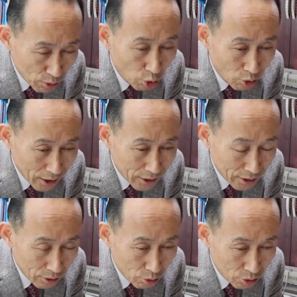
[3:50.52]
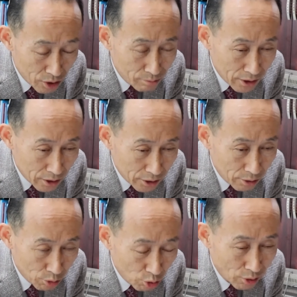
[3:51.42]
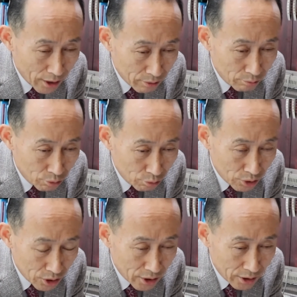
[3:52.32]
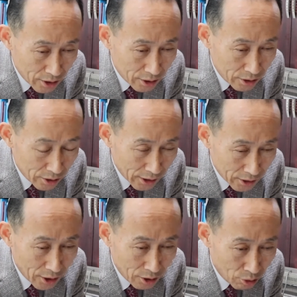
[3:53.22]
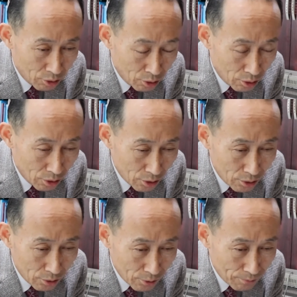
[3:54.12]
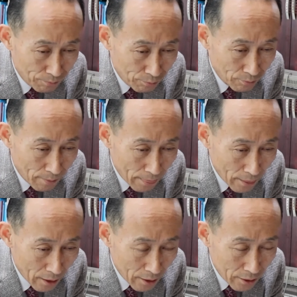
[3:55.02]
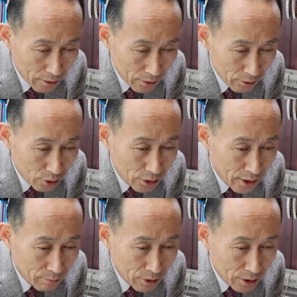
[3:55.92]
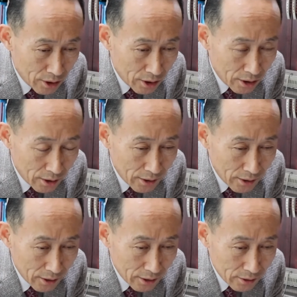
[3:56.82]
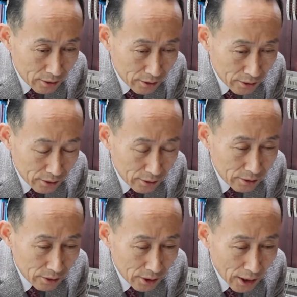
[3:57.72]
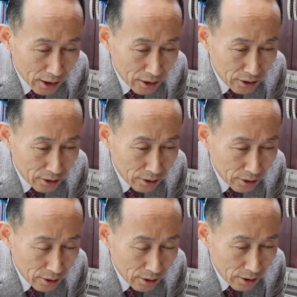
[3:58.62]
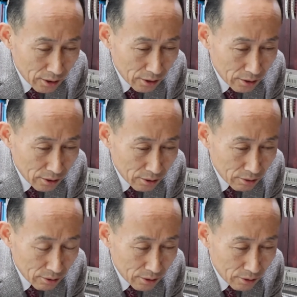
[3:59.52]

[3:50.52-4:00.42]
That is because whether to exist as hypochlorous acid or sodium hypochlorite is not determined by us, but by nature. The nature I am